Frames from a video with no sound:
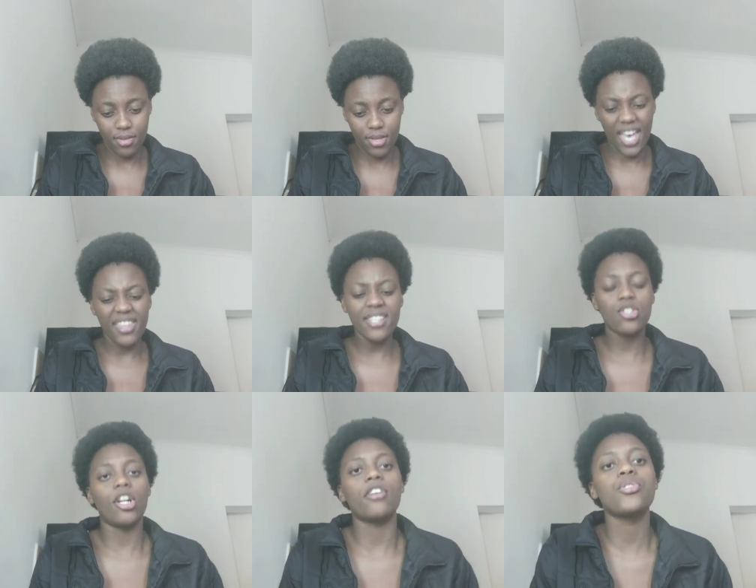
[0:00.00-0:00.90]
Yeah, that's
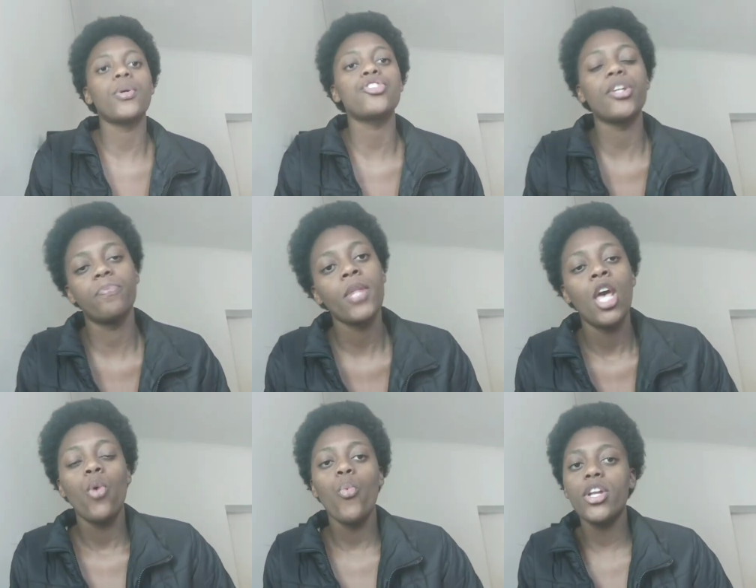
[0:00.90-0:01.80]
the last question.
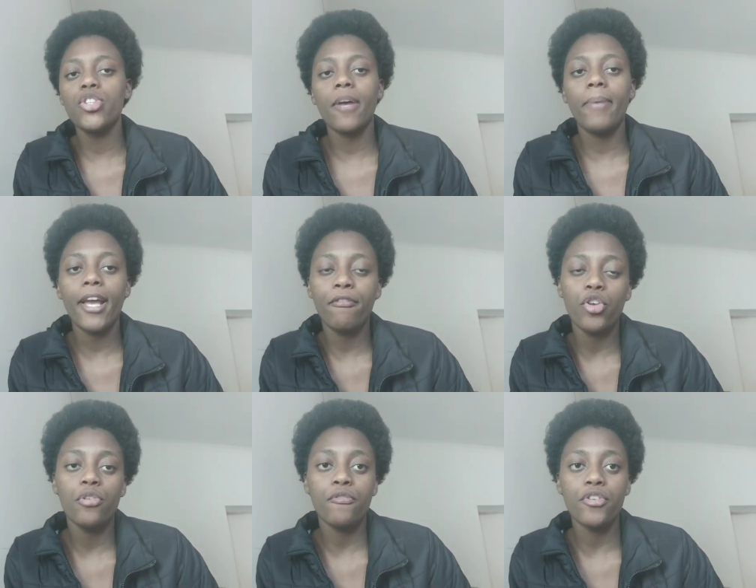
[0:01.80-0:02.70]
When do you apply for
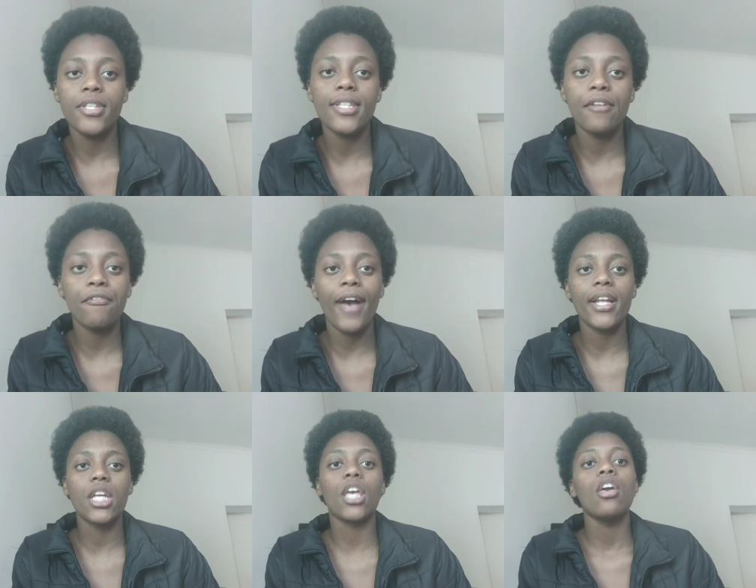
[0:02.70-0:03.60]
university and
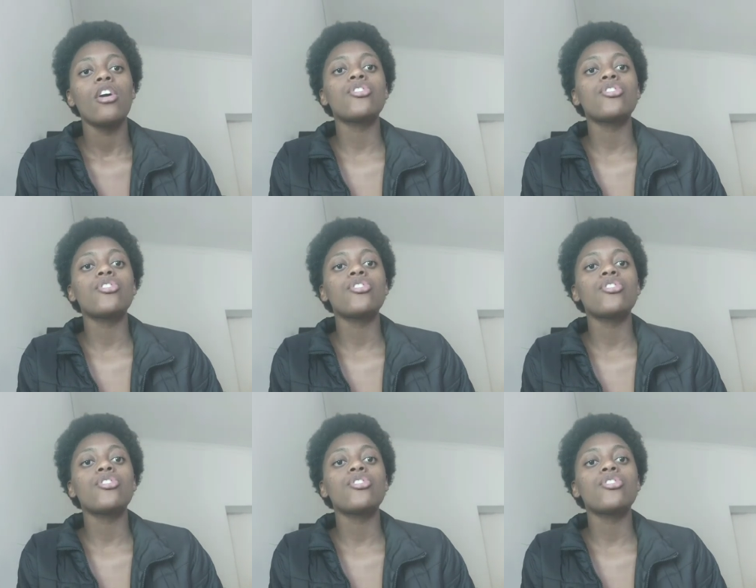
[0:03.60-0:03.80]
funding?